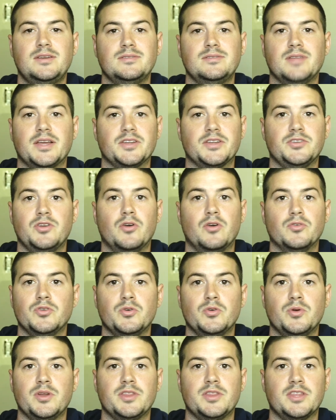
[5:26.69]
like don't
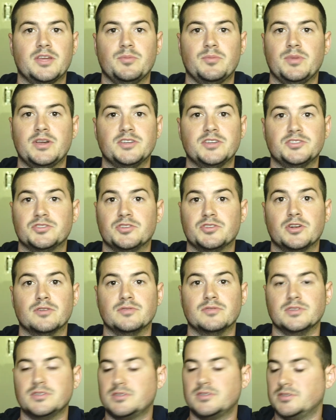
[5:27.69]
do anything because you're
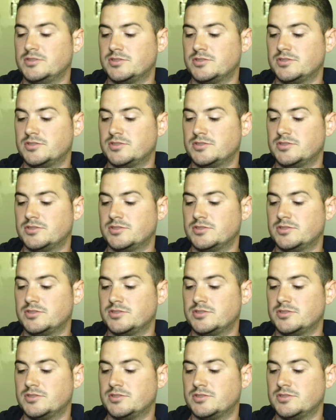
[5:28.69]
nervous.